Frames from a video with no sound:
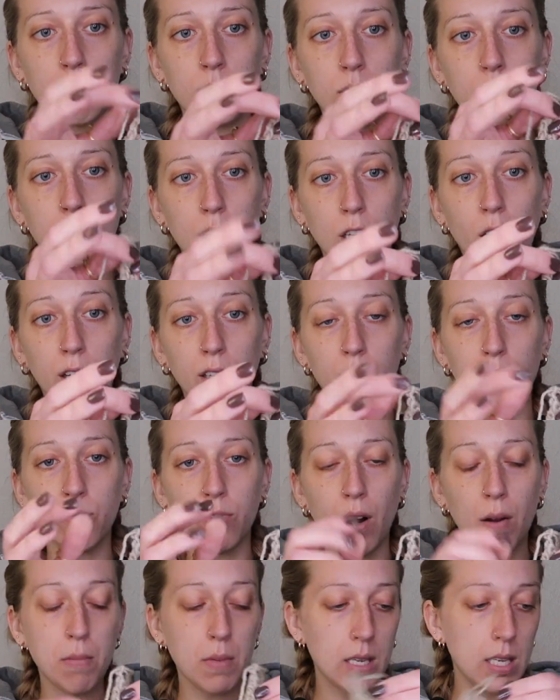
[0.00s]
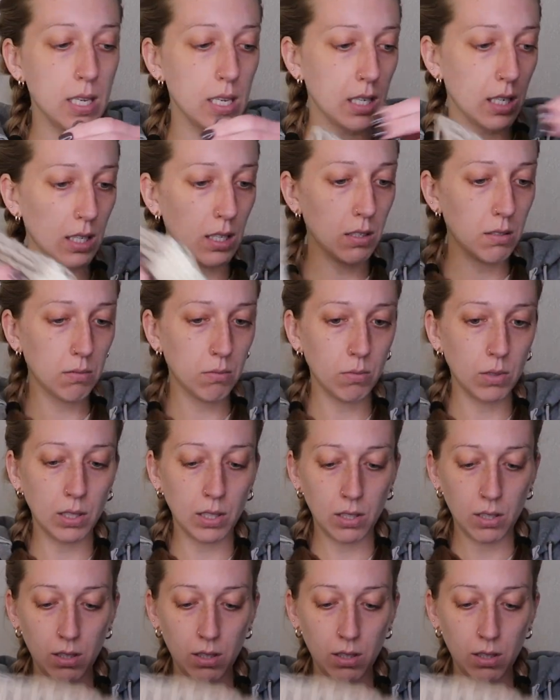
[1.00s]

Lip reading: start from here with